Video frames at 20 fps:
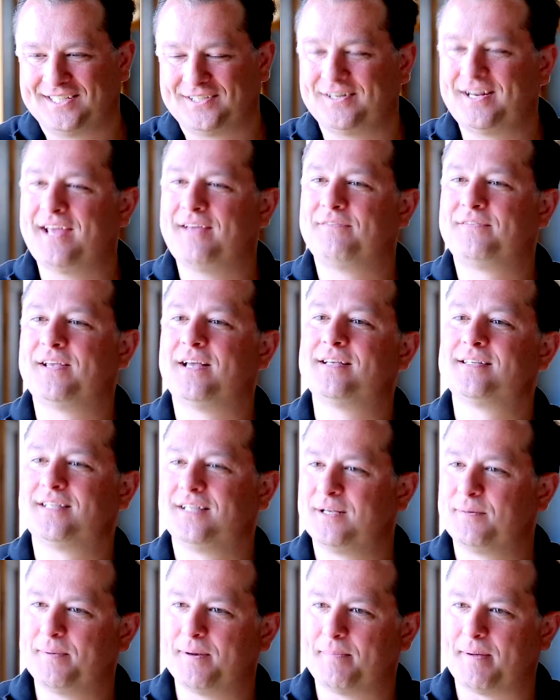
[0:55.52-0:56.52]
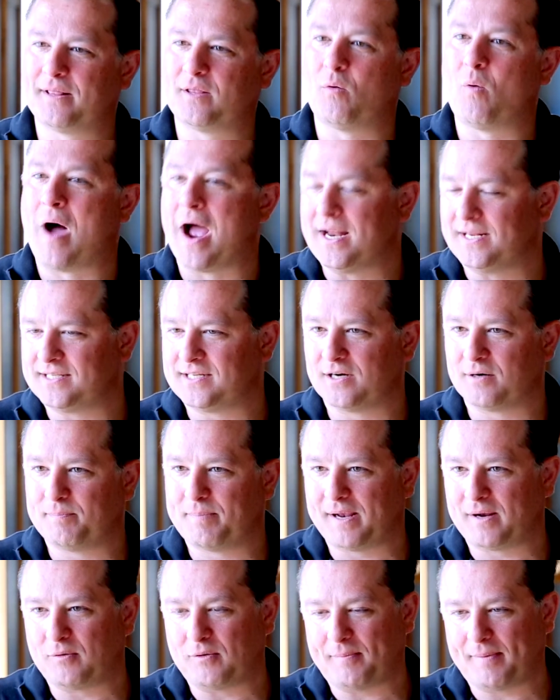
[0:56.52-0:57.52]
So Dave, tell us a little bit about the wines here at
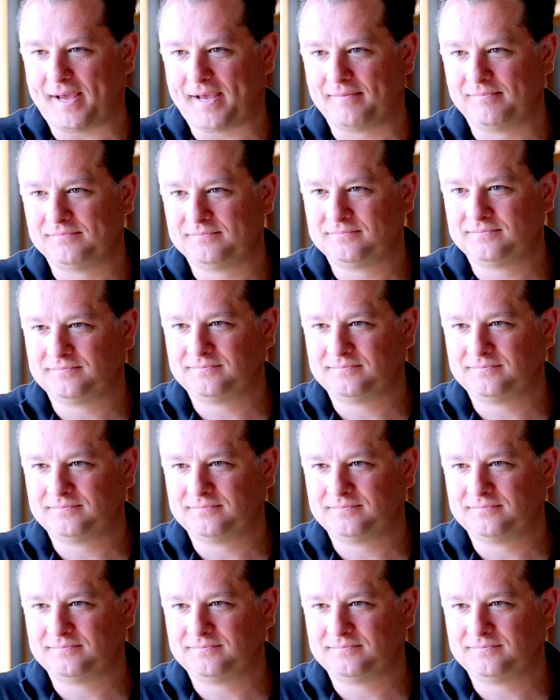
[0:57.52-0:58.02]
Penguin Bay.